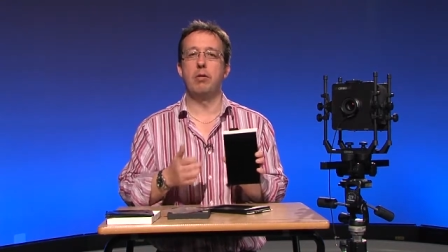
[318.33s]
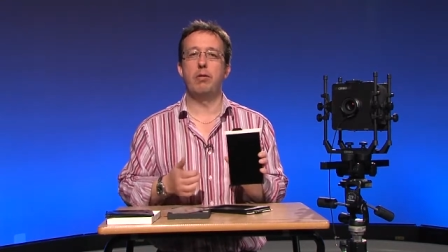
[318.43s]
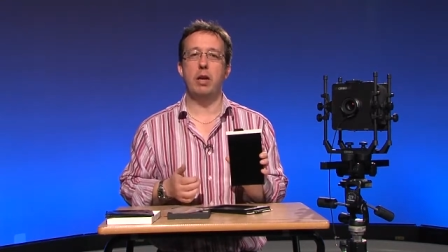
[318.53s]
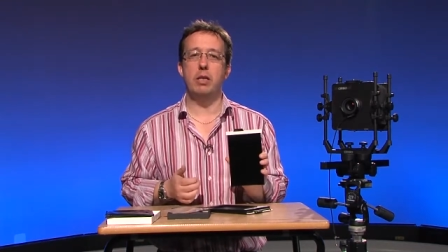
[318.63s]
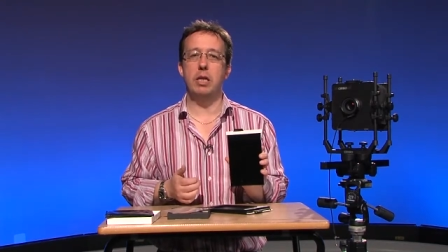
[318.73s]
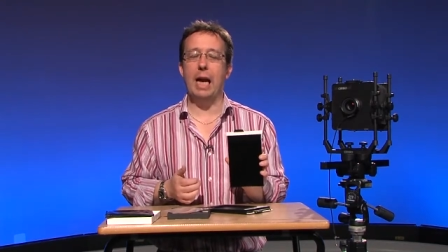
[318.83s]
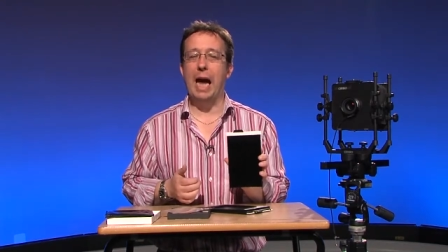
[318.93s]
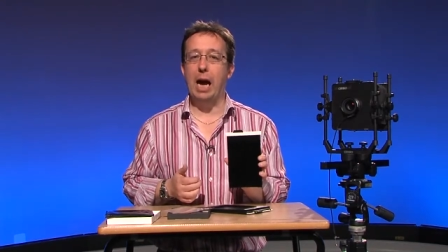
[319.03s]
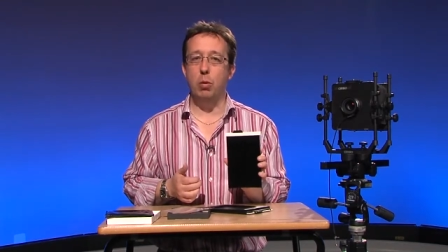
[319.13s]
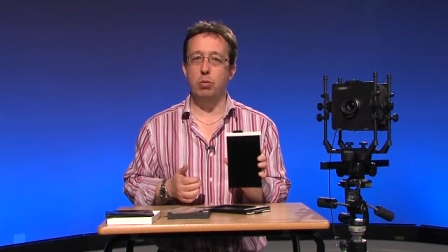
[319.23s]
facing
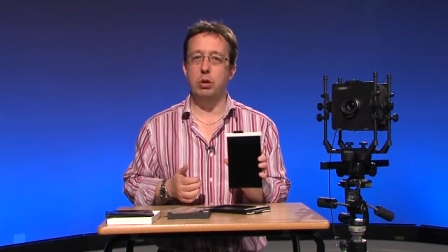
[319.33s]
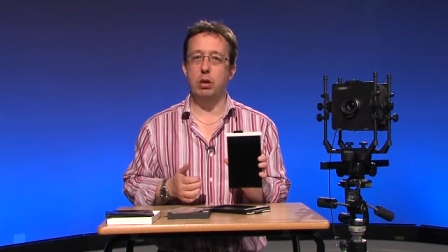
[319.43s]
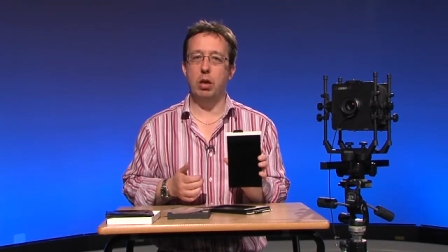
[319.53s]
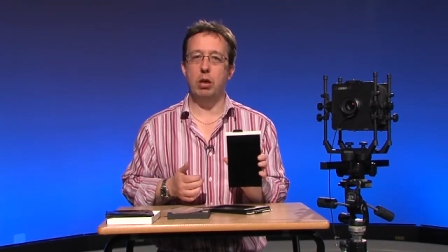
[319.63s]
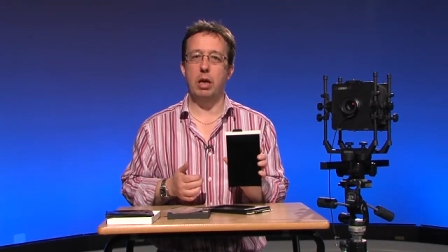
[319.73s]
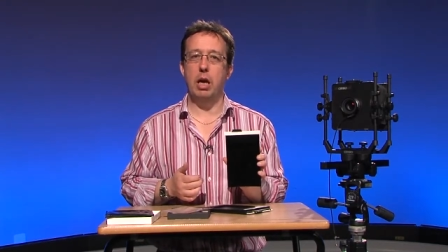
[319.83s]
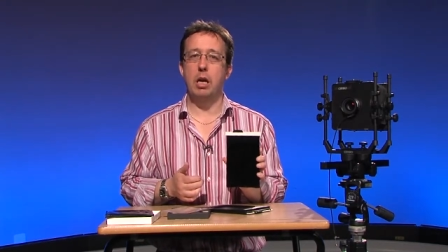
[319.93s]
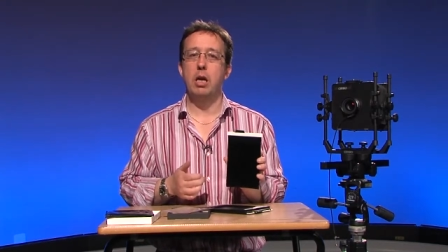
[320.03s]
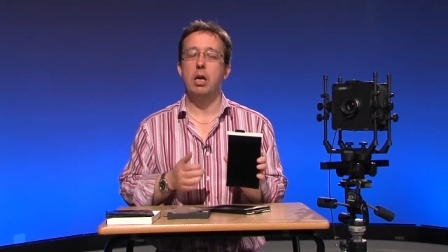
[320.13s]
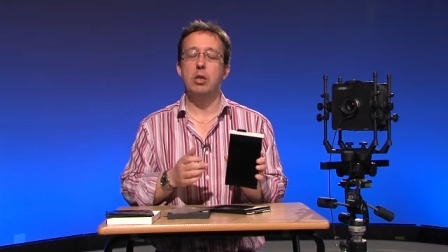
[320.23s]
out, okay?